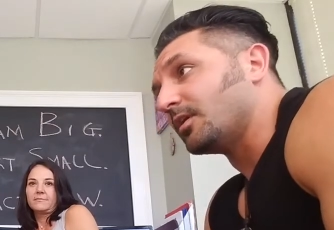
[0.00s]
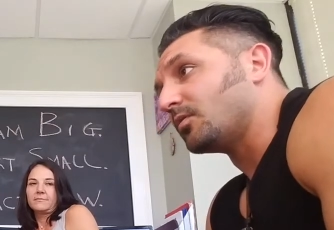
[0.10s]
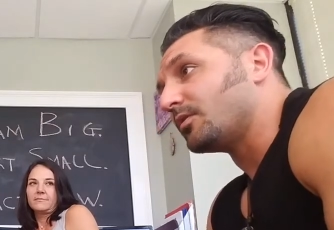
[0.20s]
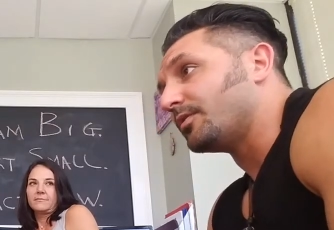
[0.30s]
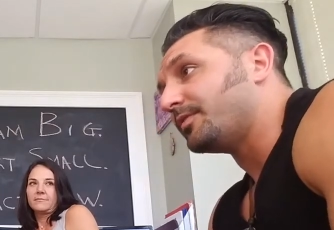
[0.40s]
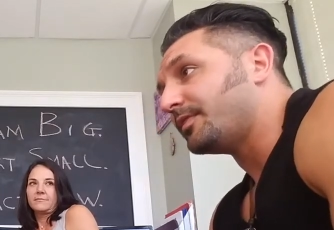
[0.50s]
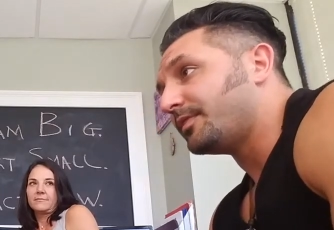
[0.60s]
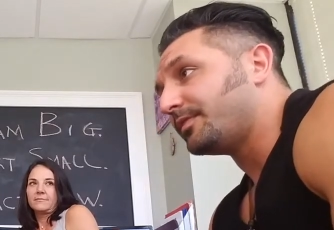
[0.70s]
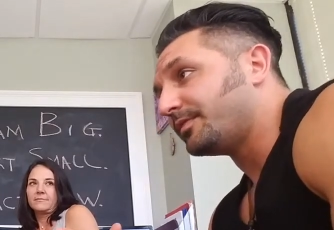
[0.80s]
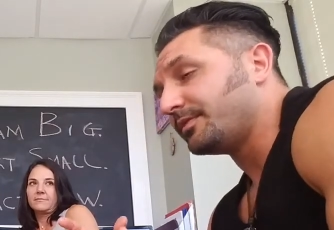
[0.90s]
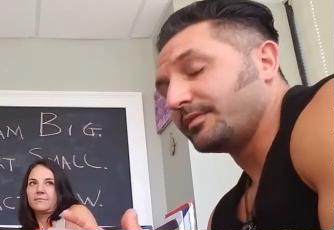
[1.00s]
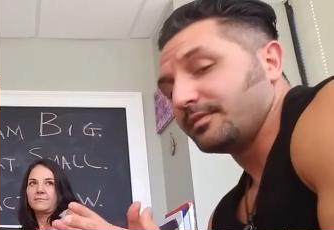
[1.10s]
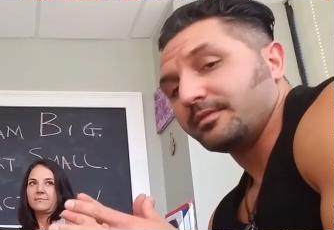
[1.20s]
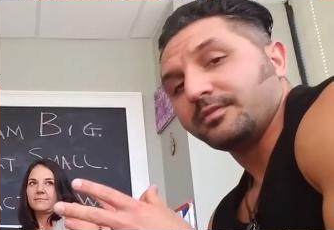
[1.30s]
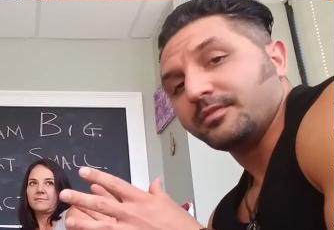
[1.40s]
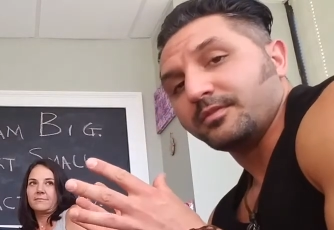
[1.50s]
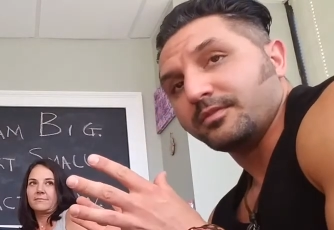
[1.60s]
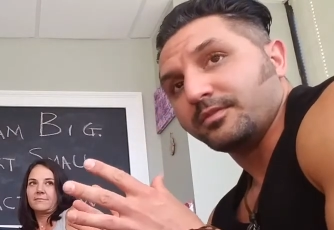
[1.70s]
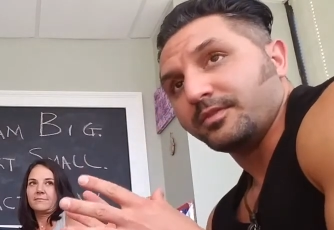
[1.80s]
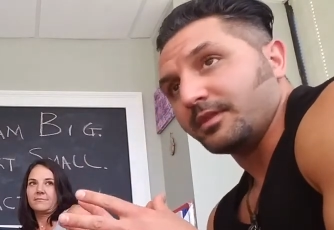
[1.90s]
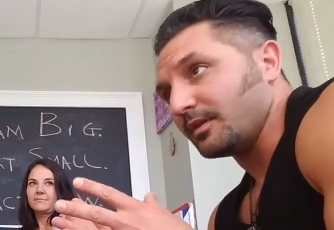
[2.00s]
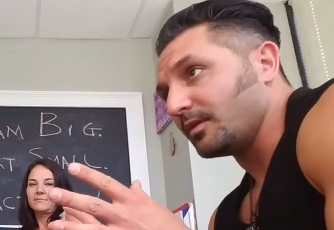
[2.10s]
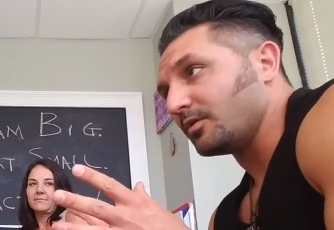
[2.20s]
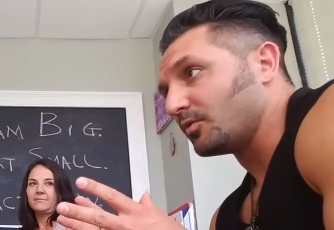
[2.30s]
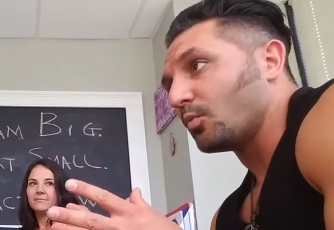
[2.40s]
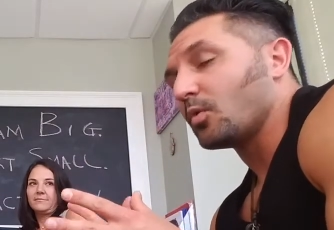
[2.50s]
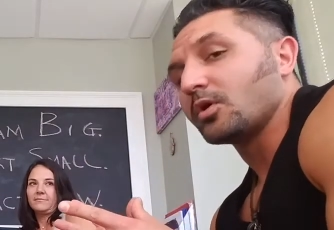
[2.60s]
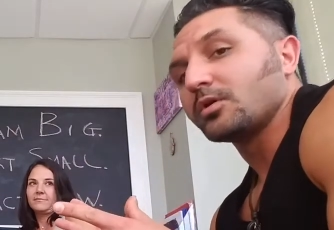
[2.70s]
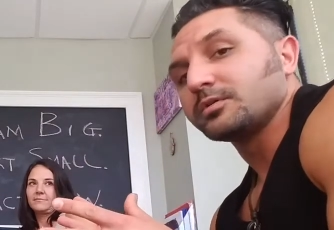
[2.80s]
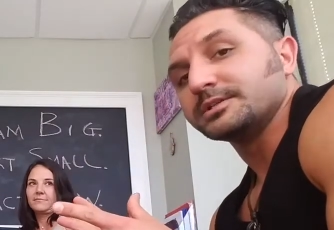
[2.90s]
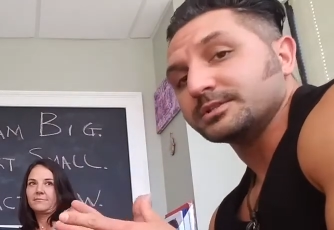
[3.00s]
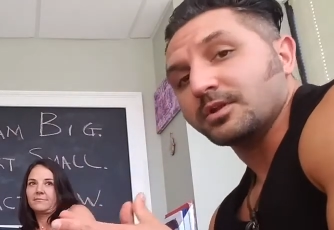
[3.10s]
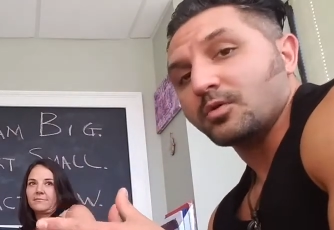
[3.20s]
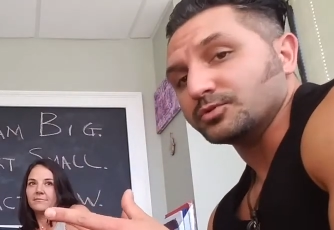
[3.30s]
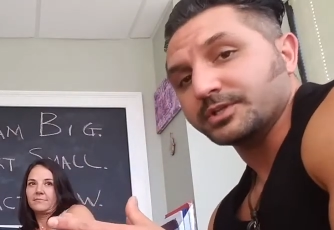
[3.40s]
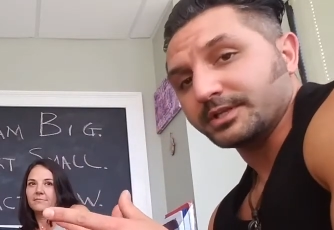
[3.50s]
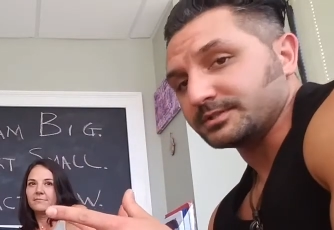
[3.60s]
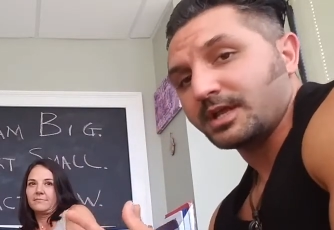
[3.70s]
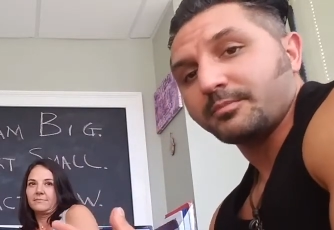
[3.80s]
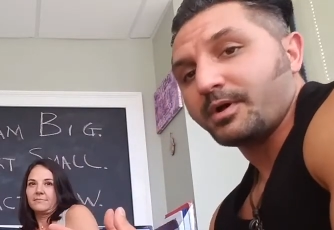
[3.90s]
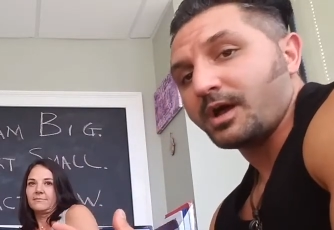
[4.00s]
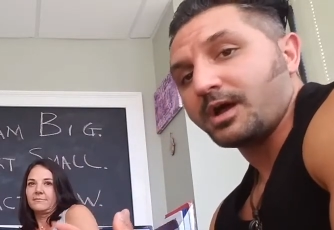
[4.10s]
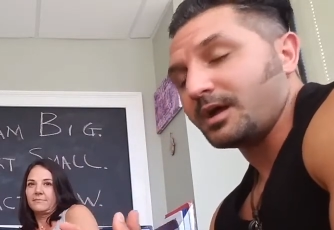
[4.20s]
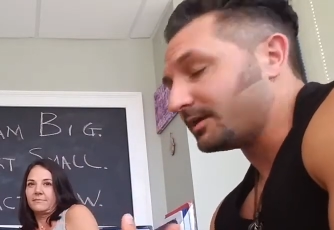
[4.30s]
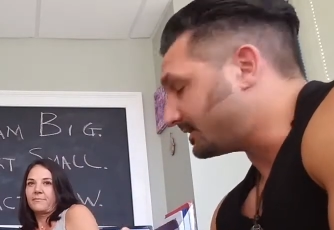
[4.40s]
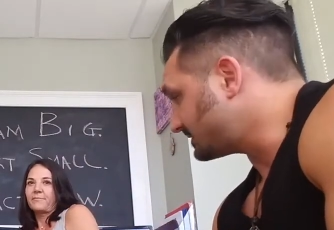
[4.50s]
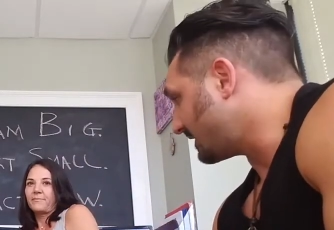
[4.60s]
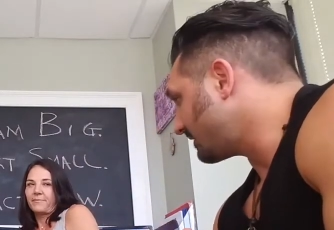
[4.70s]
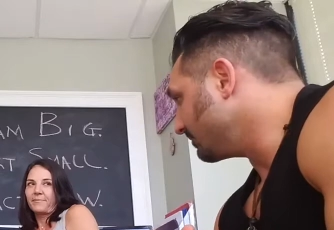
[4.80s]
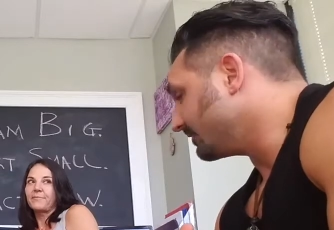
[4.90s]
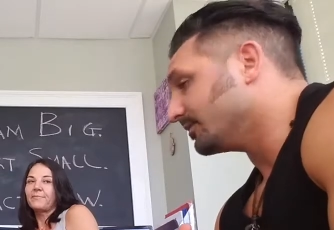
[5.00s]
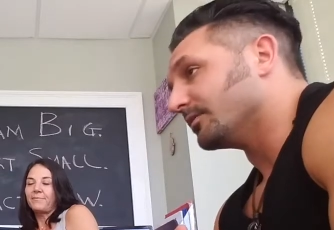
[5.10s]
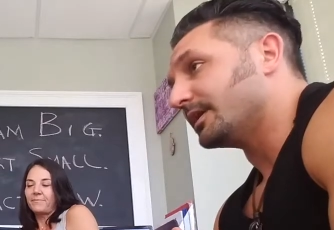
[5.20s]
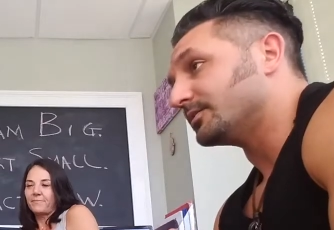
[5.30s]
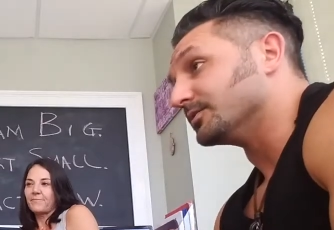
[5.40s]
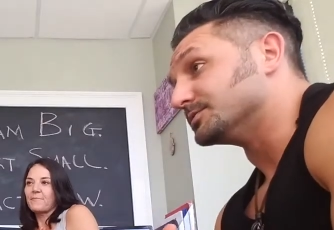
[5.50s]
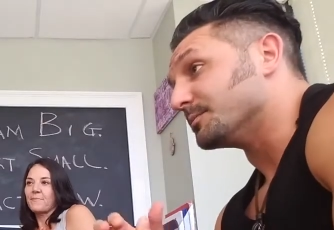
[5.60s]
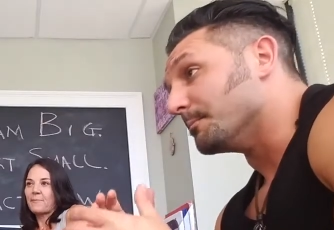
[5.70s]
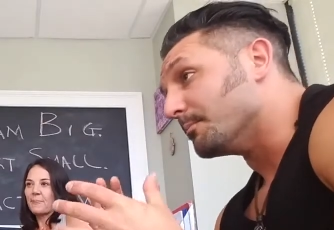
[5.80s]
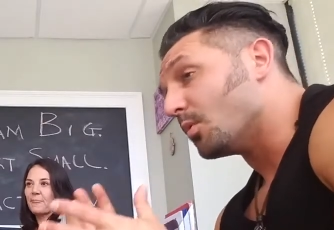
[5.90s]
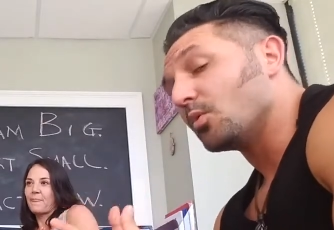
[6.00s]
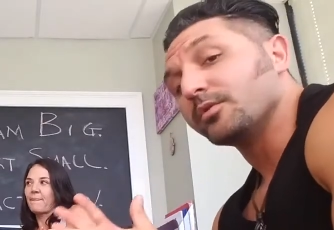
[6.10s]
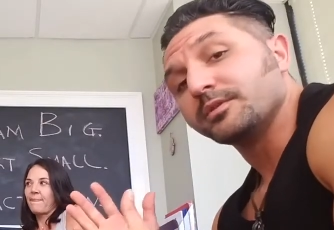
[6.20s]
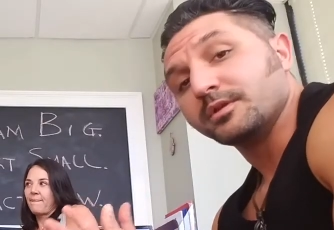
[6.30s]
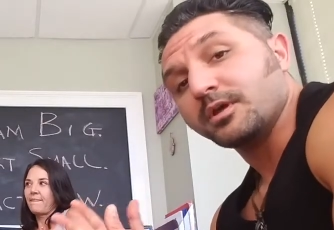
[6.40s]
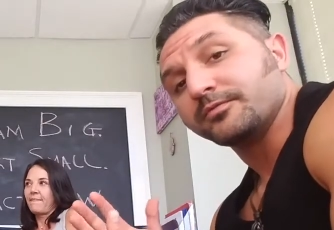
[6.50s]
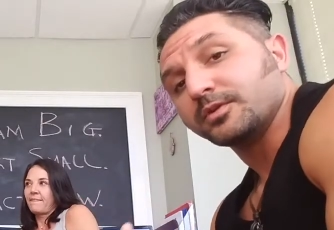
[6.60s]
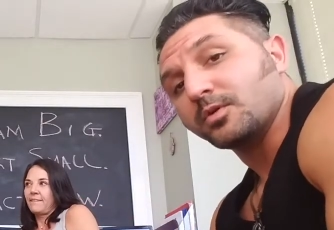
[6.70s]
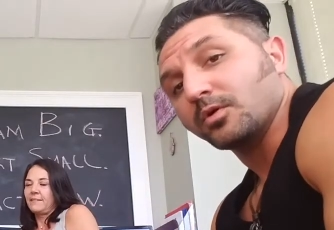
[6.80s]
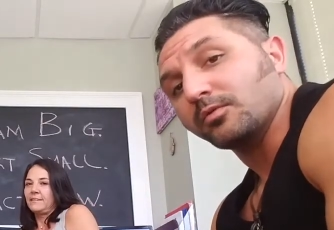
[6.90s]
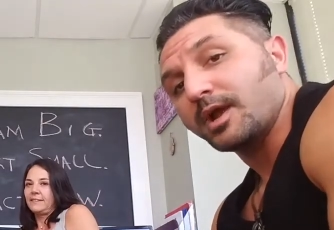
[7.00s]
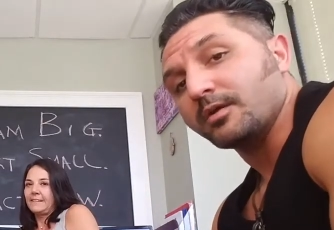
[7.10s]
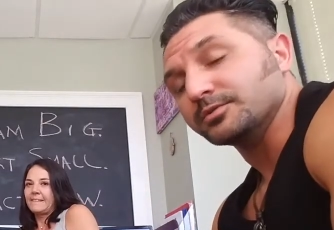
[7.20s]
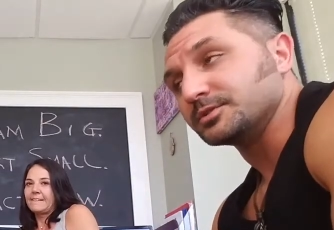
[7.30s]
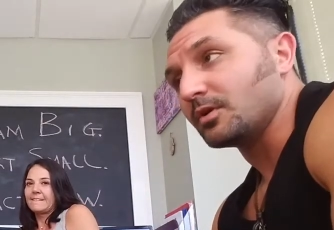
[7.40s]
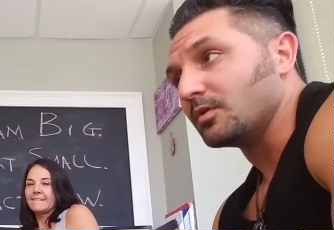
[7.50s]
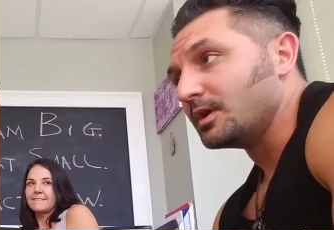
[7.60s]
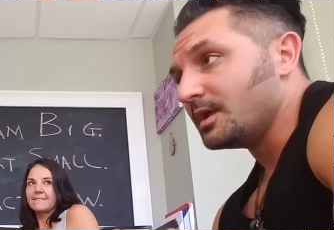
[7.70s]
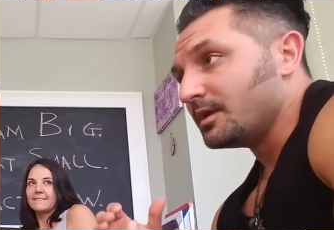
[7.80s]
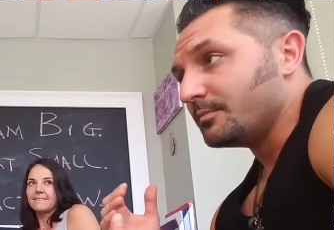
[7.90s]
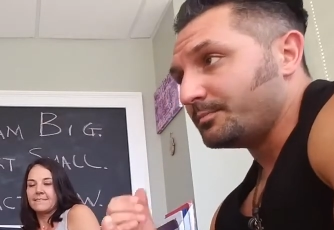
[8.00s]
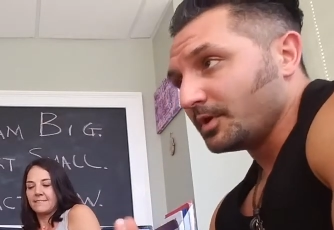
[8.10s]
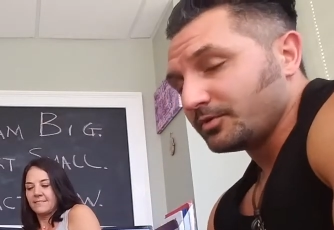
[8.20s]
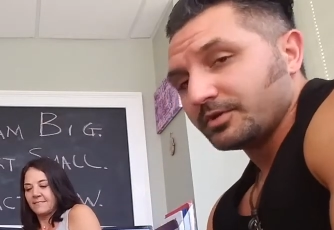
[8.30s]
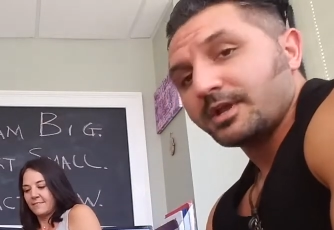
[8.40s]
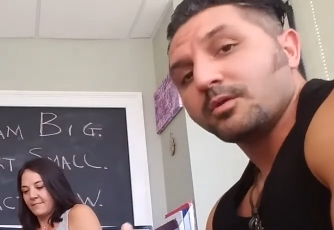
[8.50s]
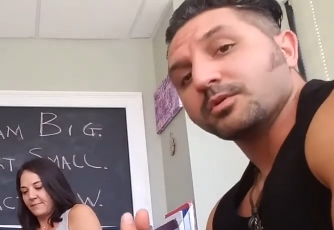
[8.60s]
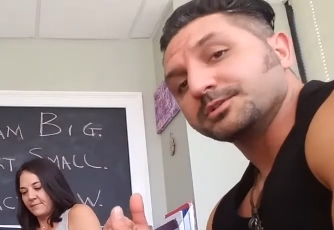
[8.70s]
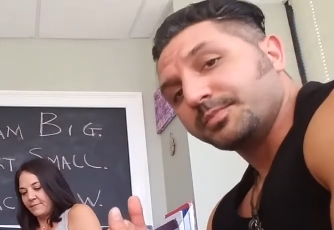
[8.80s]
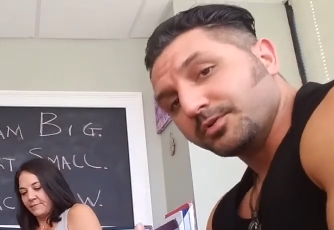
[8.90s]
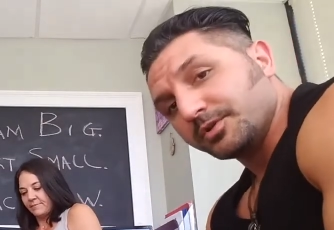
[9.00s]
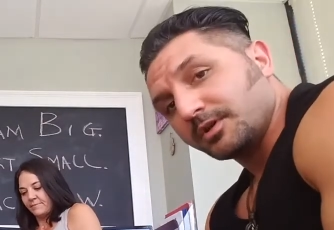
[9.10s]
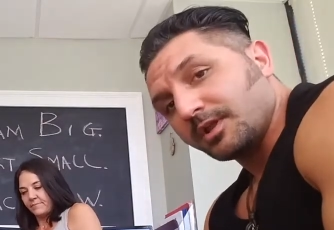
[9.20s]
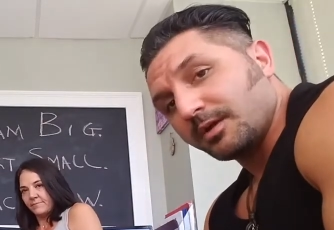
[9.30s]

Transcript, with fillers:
Speaker 1: you know, the the world is an ocean. It's not a pond. It's not a river. Right? There's more than enough to go around. So build your networks. Build your